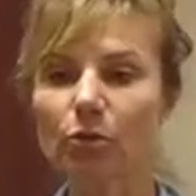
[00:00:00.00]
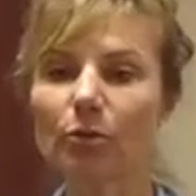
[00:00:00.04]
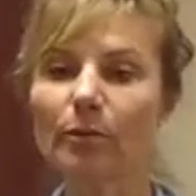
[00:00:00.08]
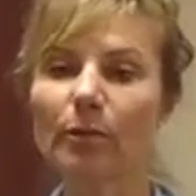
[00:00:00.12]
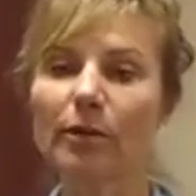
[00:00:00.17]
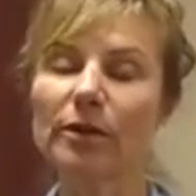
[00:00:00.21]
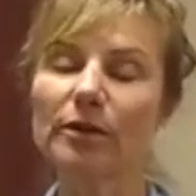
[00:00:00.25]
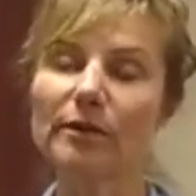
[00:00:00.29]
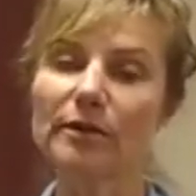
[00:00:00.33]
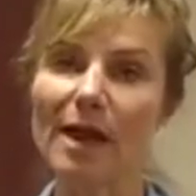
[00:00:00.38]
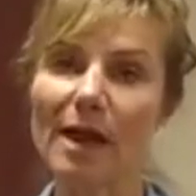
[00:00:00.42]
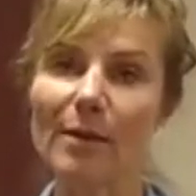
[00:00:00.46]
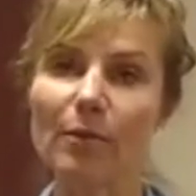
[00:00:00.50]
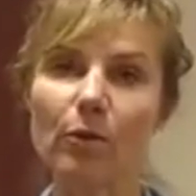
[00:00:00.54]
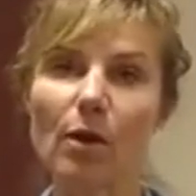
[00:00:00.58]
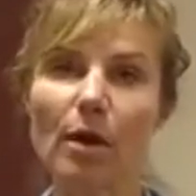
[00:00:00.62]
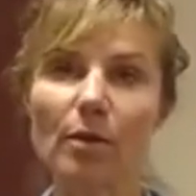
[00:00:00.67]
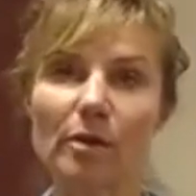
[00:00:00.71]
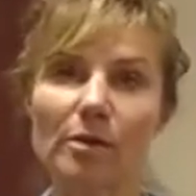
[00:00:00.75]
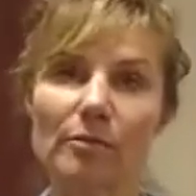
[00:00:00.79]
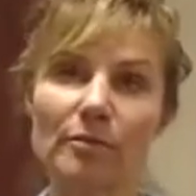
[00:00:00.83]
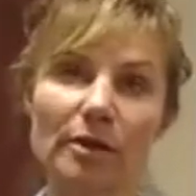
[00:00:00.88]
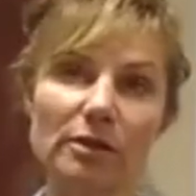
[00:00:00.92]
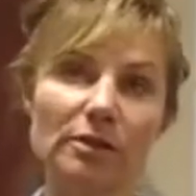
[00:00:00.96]
but that
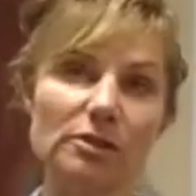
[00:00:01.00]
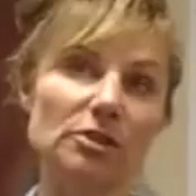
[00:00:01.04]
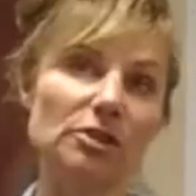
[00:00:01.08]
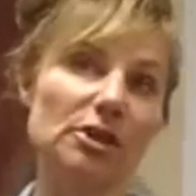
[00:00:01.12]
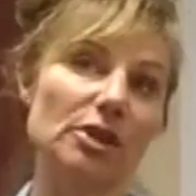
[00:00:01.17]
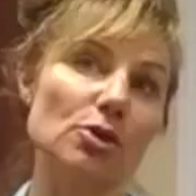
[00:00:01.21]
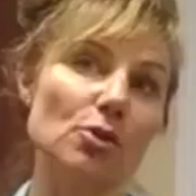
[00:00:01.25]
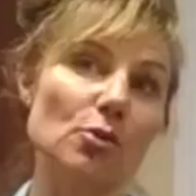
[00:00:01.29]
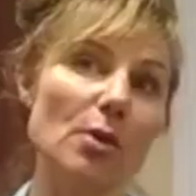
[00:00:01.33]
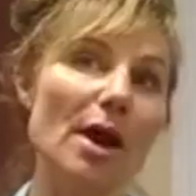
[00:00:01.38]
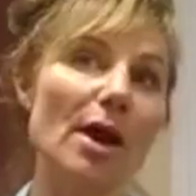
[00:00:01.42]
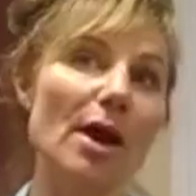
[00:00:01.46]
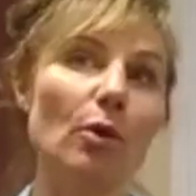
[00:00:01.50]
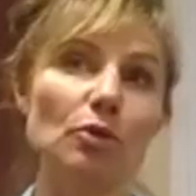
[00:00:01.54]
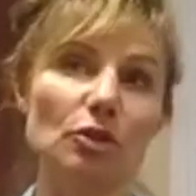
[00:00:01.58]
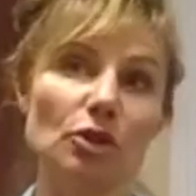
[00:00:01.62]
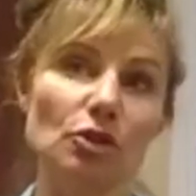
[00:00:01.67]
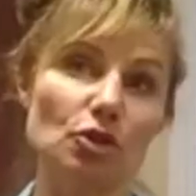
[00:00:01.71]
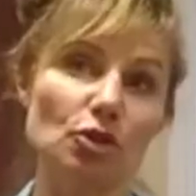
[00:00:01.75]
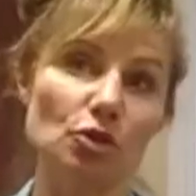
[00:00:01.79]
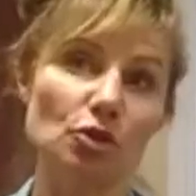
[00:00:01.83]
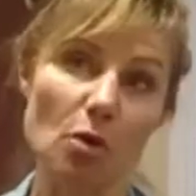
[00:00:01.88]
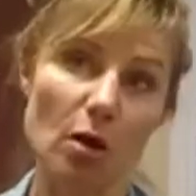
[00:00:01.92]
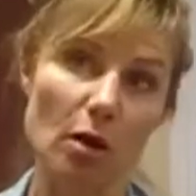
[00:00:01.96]
probably means that you held
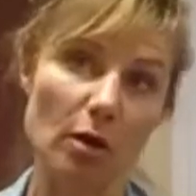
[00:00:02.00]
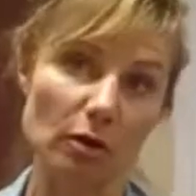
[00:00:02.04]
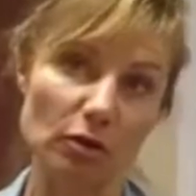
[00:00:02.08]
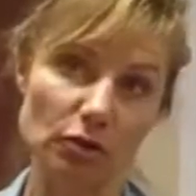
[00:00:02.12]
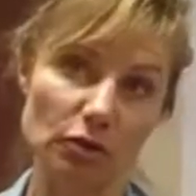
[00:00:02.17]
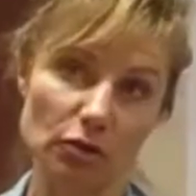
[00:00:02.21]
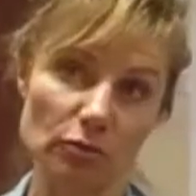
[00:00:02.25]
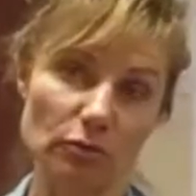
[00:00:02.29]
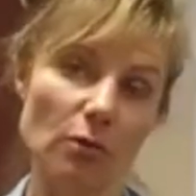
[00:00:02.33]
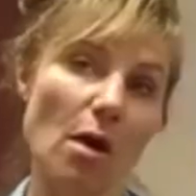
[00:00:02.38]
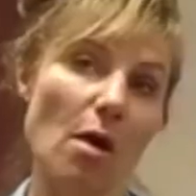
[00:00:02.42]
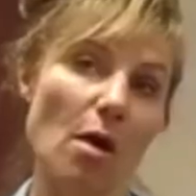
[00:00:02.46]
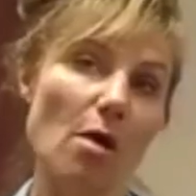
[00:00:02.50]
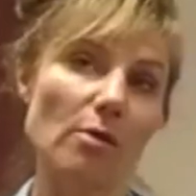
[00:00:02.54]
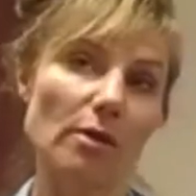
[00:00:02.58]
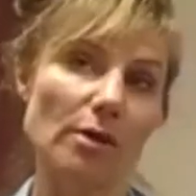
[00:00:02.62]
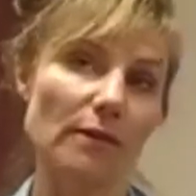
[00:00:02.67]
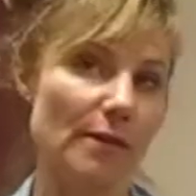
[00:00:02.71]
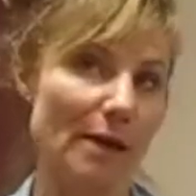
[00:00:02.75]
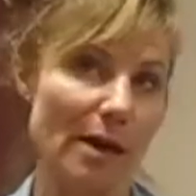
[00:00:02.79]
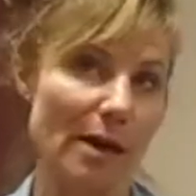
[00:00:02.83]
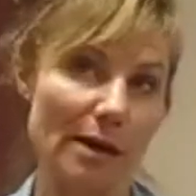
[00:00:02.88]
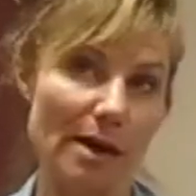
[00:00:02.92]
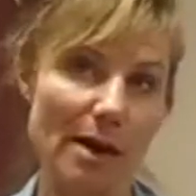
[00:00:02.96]
it too hard too long if
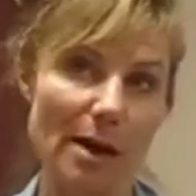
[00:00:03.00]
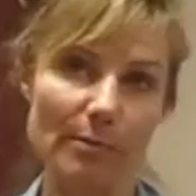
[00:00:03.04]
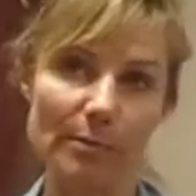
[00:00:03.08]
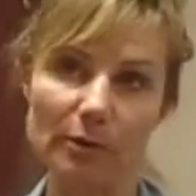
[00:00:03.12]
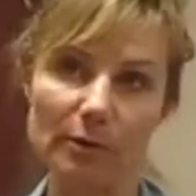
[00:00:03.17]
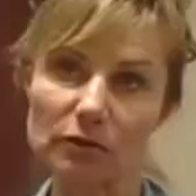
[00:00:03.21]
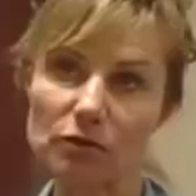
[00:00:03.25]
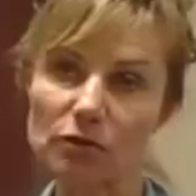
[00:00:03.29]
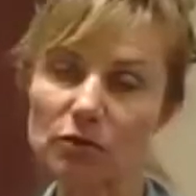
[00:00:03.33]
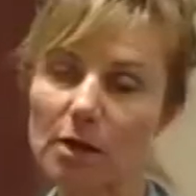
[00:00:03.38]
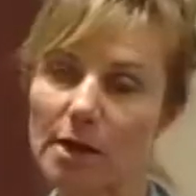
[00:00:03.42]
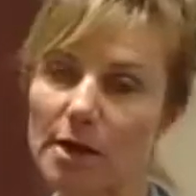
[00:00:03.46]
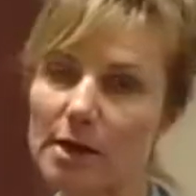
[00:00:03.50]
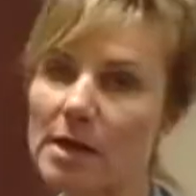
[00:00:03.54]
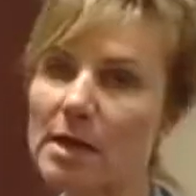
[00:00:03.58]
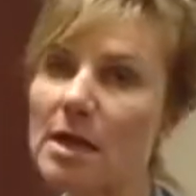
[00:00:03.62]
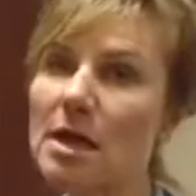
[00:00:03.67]
that happens, right?